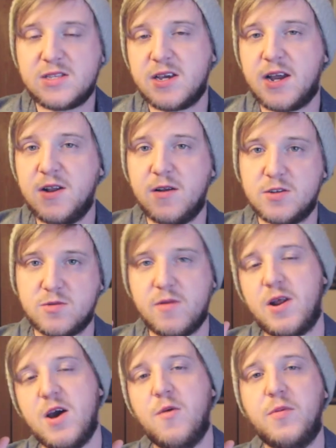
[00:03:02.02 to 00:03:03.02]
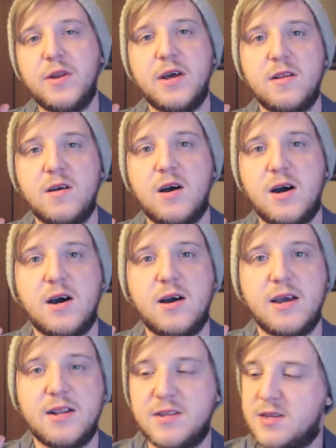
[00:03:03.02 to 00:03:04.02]
biggest thing I noticed right when I opened it
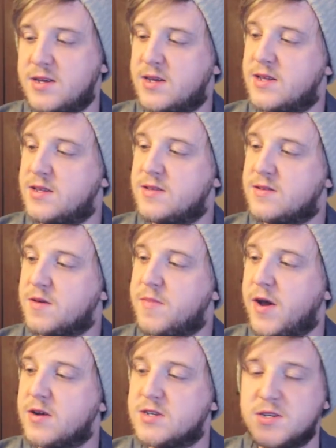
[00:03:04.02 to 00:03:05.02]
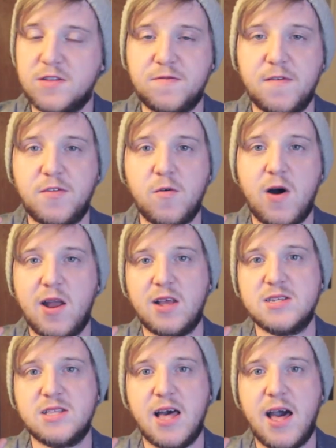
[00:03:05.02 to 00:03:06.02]
in comparison to the 50
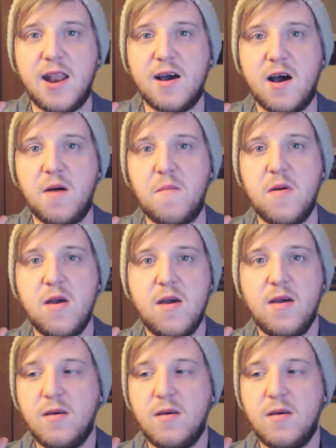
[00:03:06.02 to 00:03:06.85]
watt is that